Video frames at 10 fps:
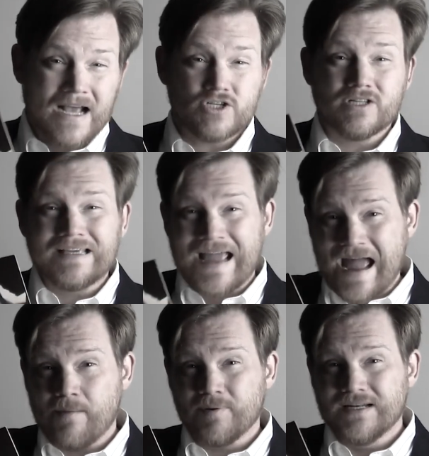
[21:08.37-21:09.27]
actually
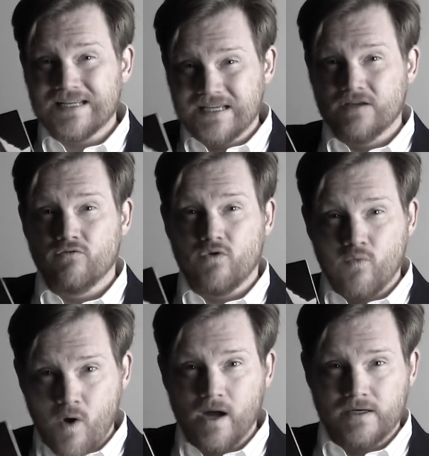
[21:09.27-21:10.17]
happened in
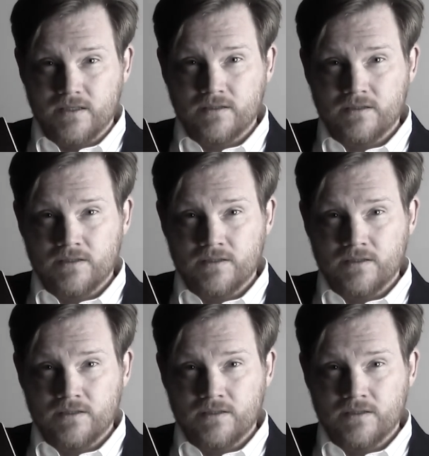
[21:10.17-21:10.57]
Rwanda.